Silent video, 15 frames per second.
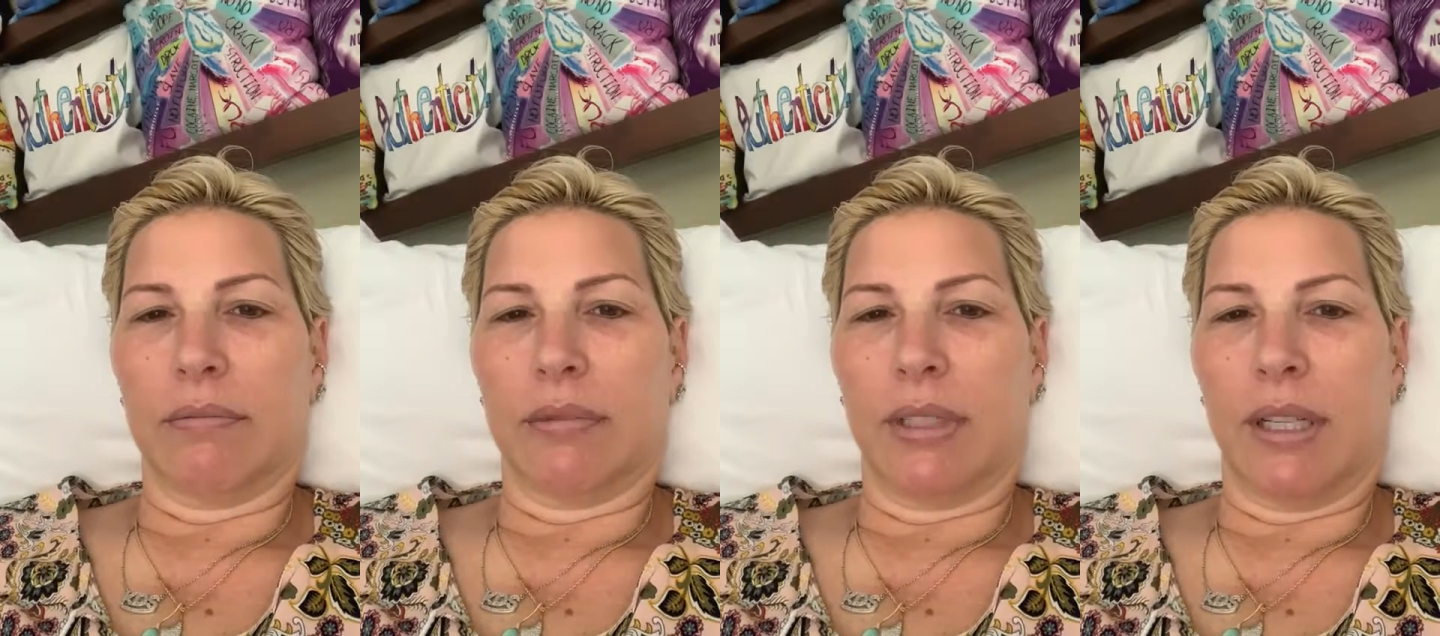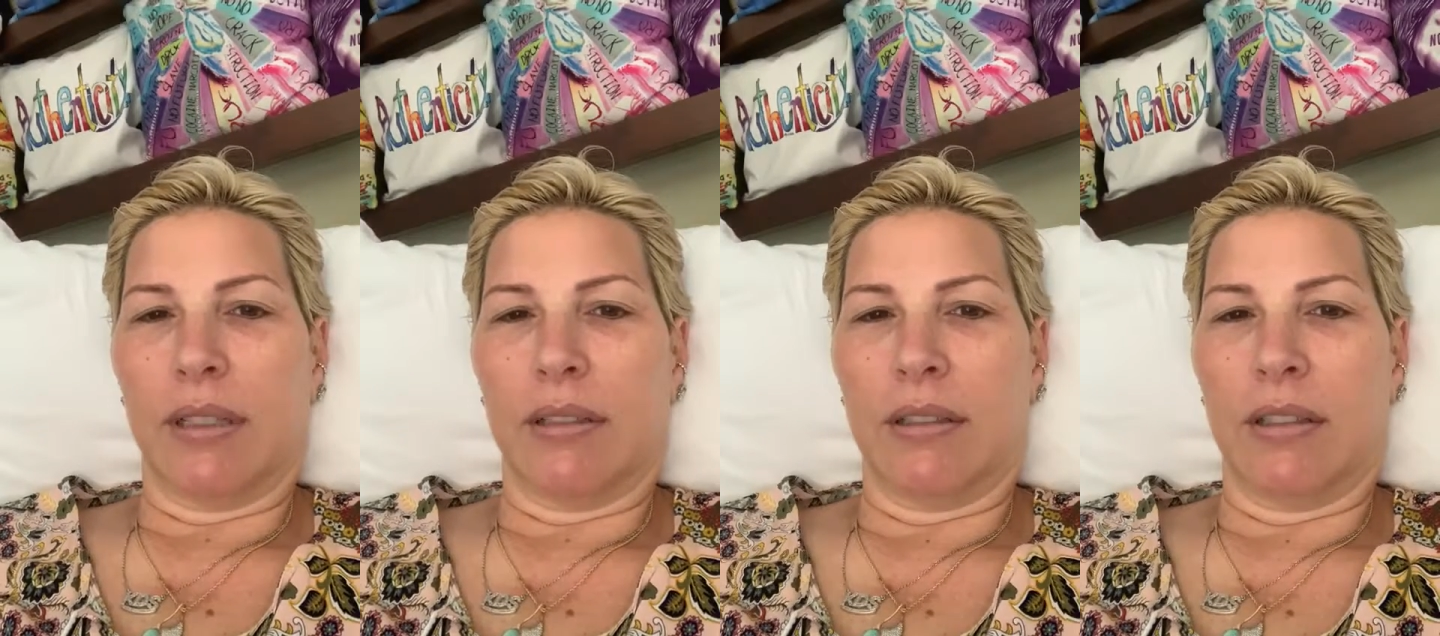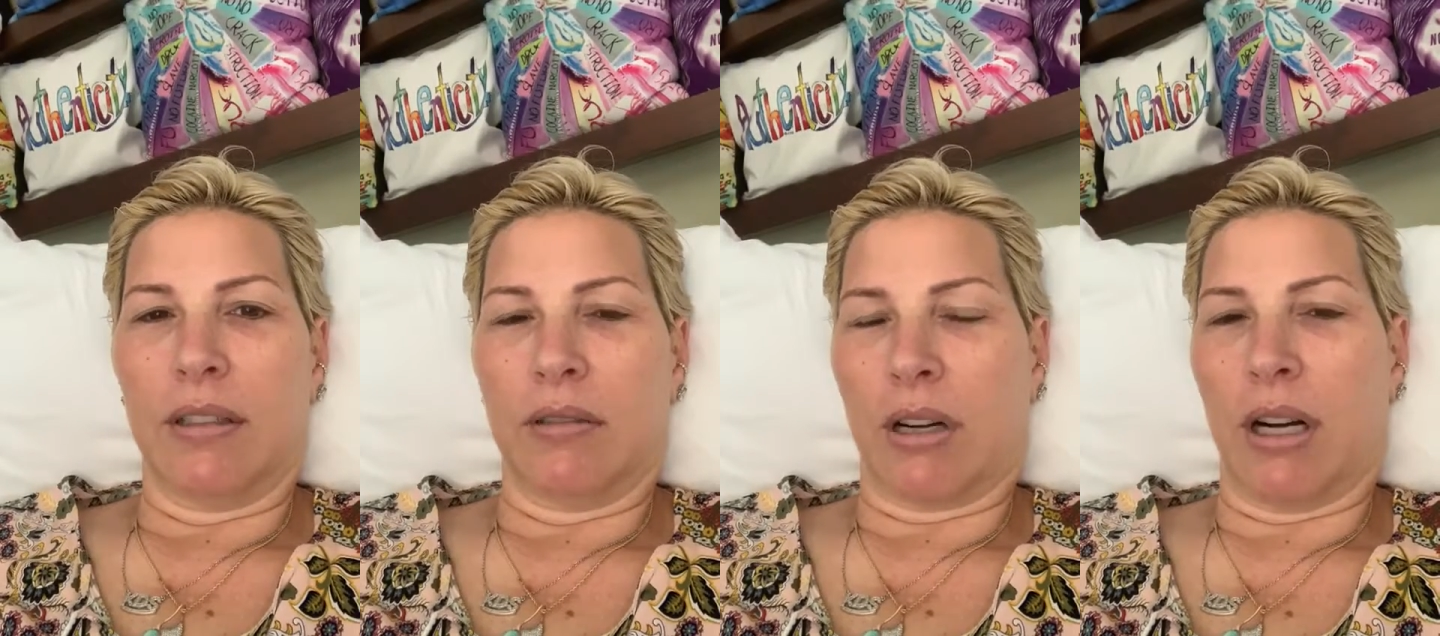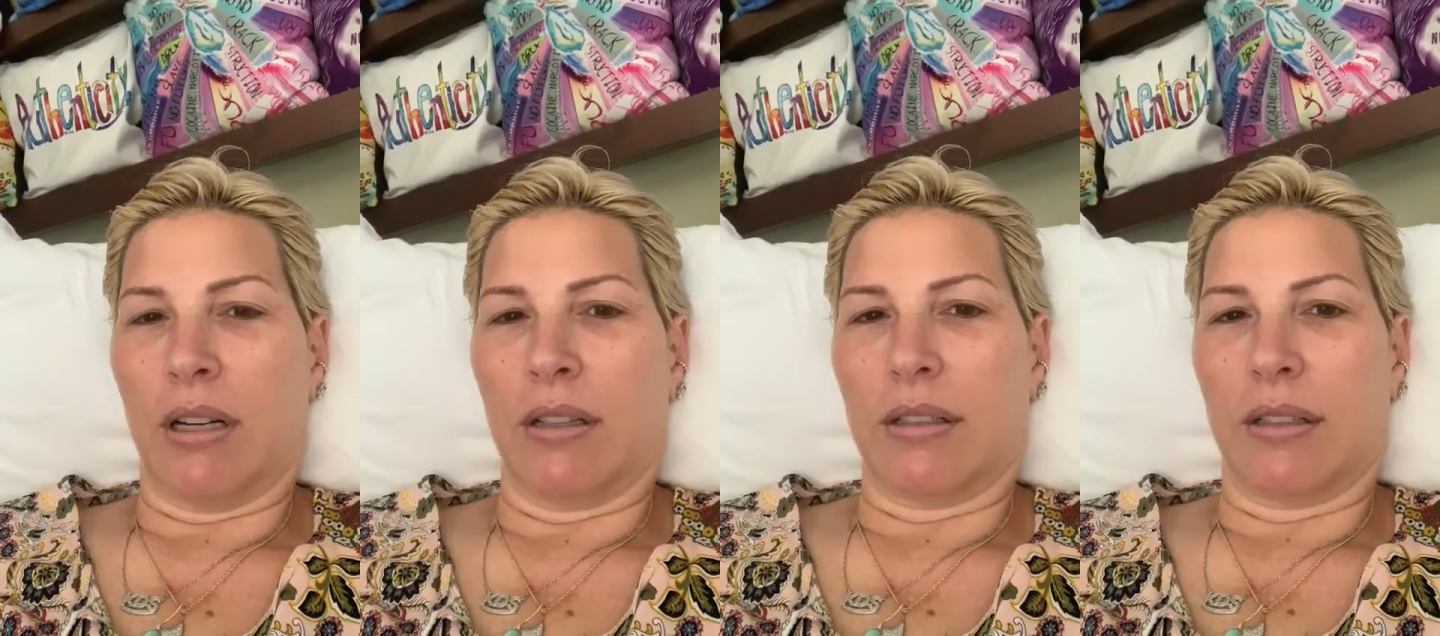done
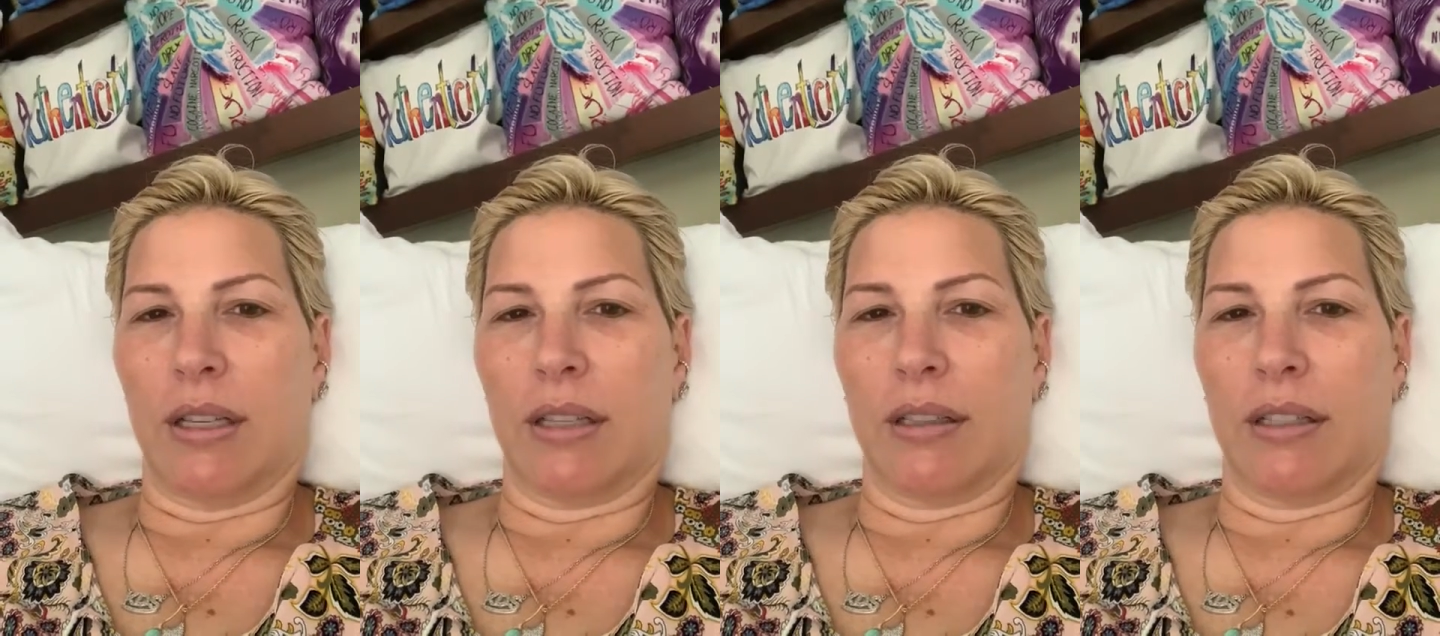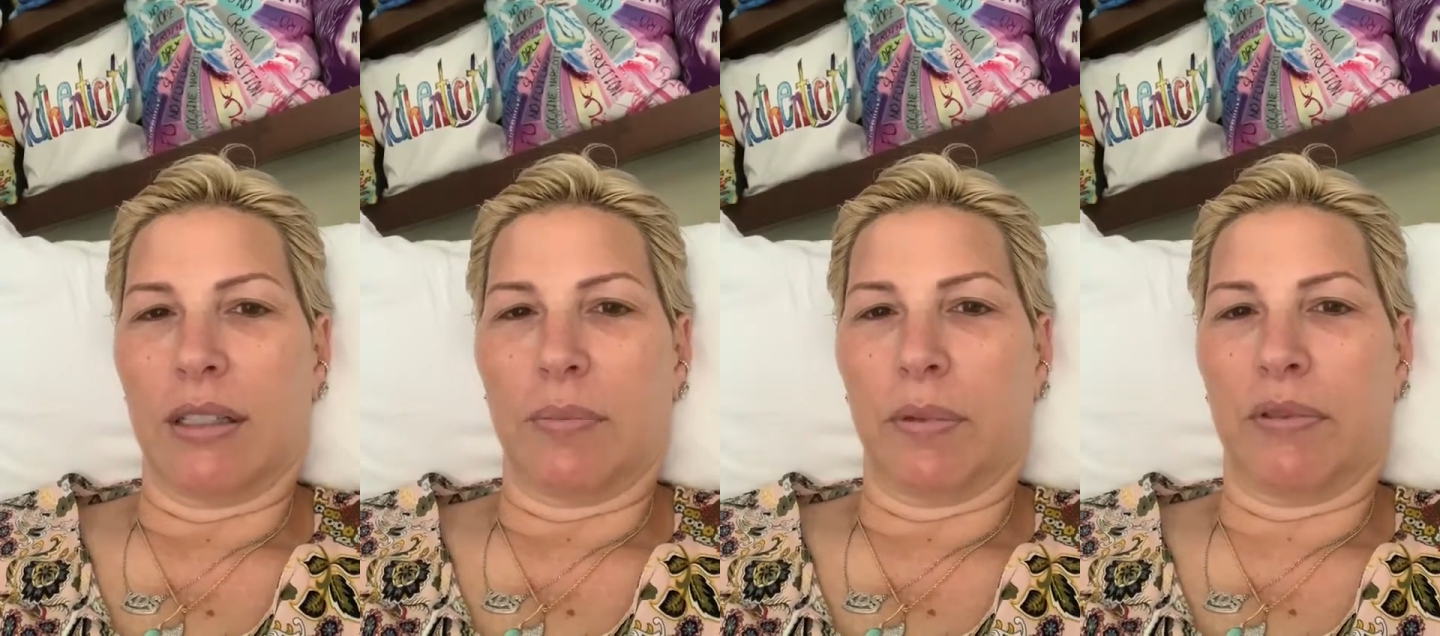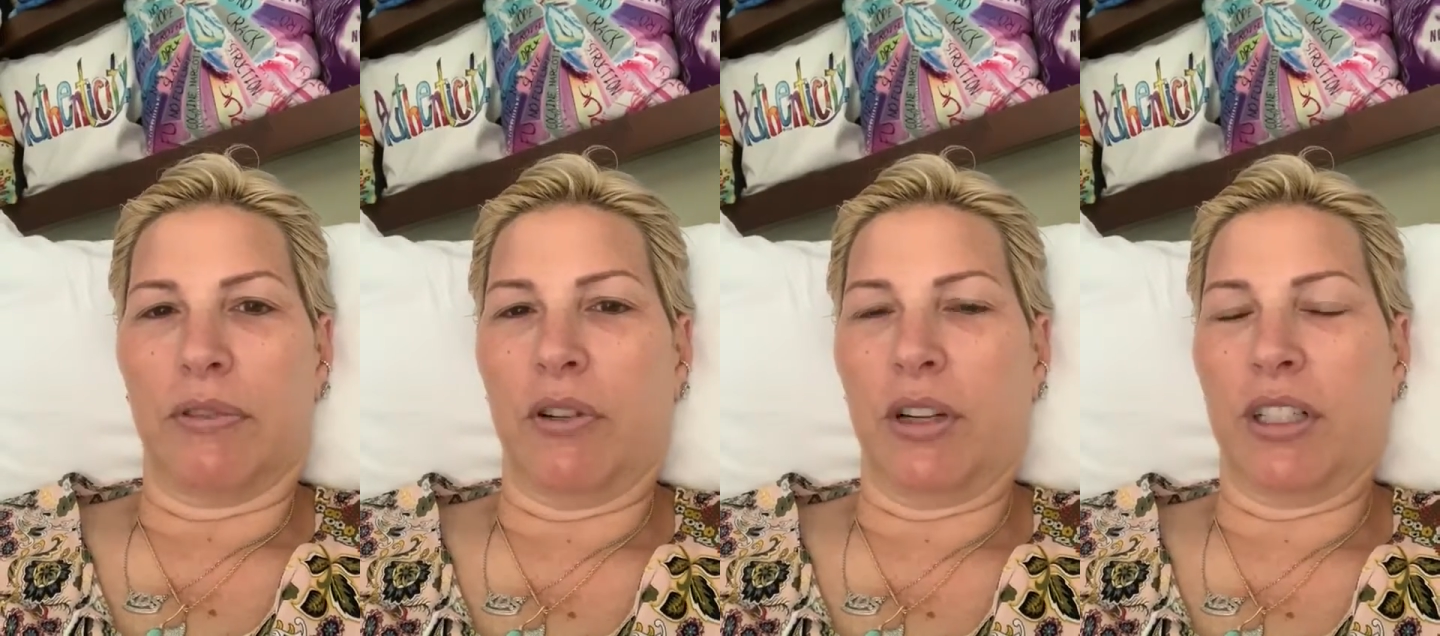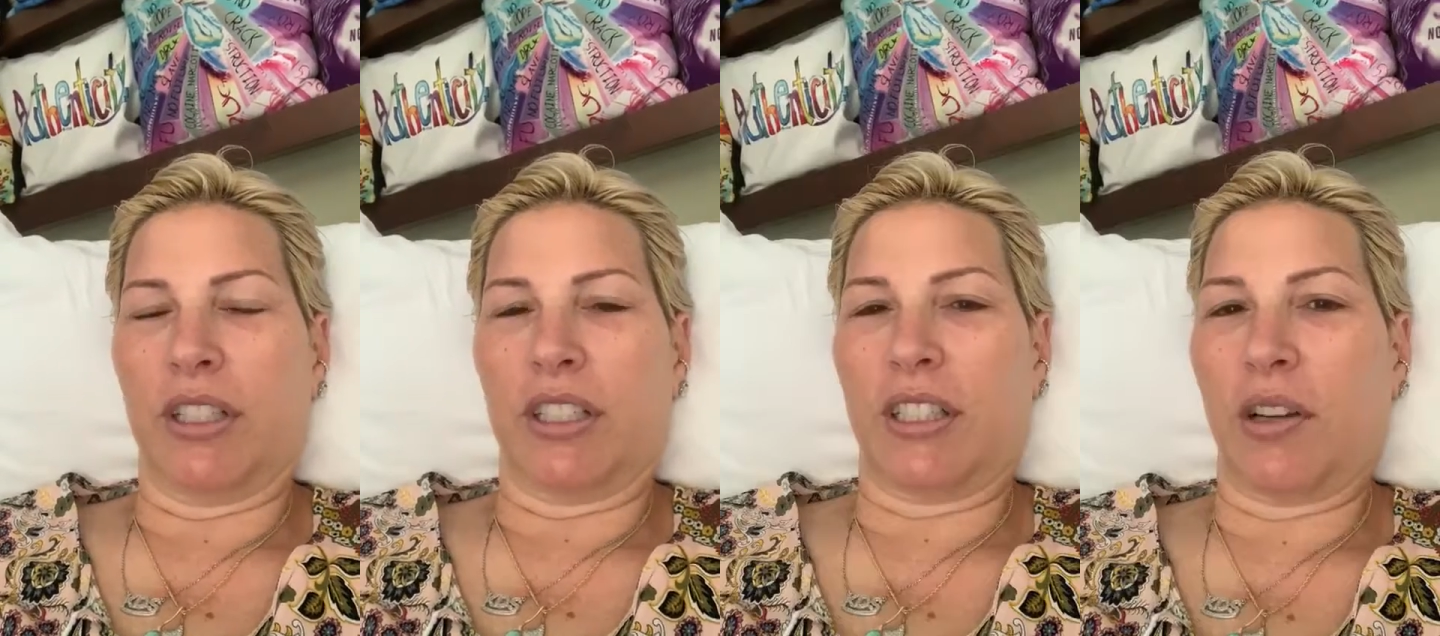drugs like this before.
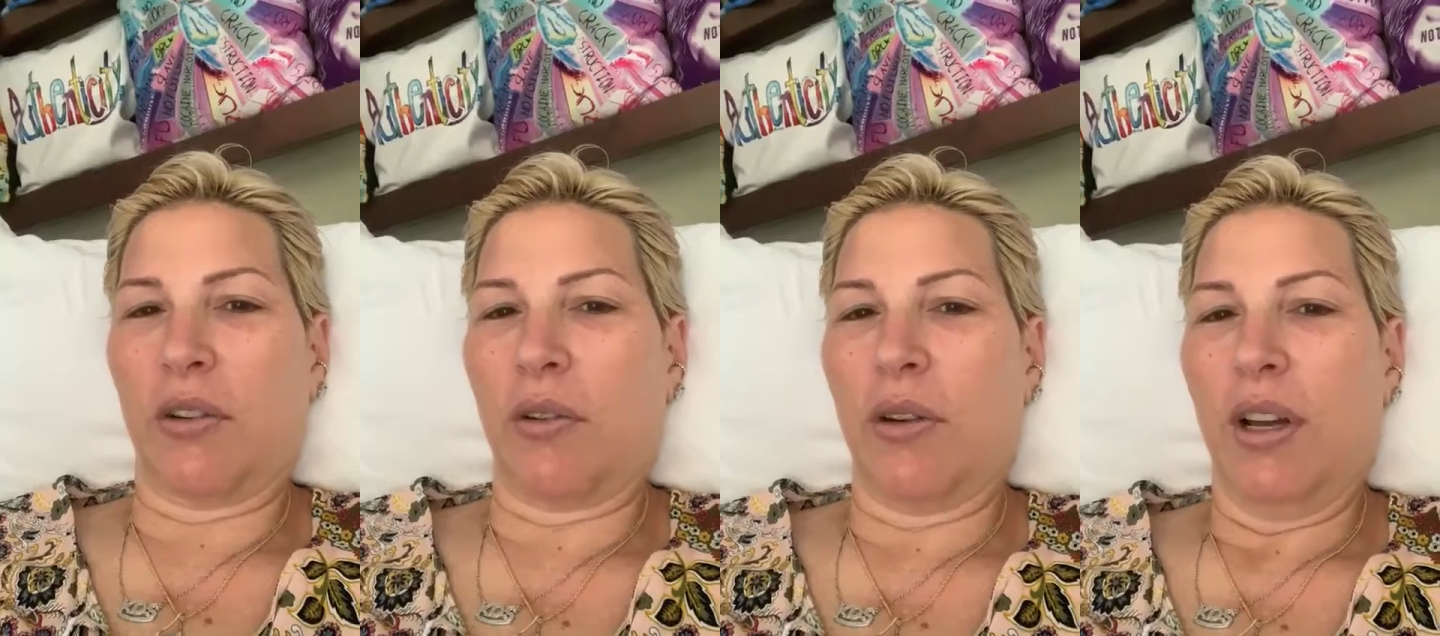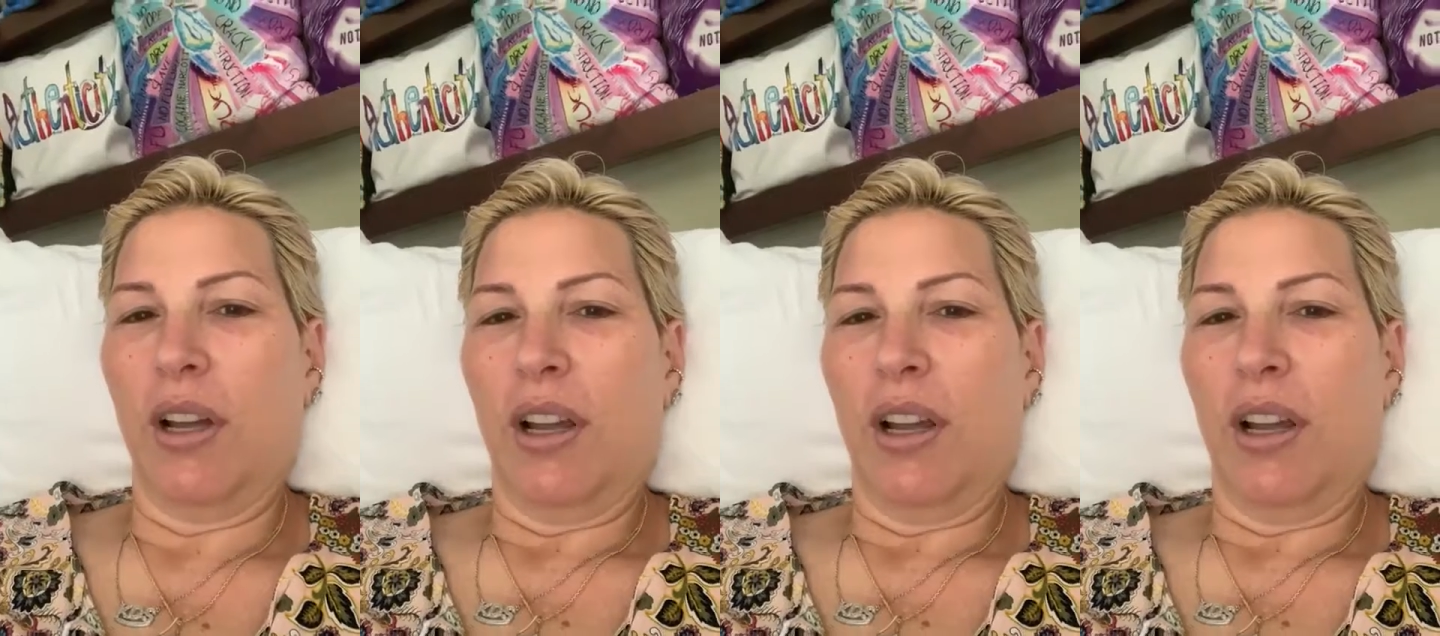So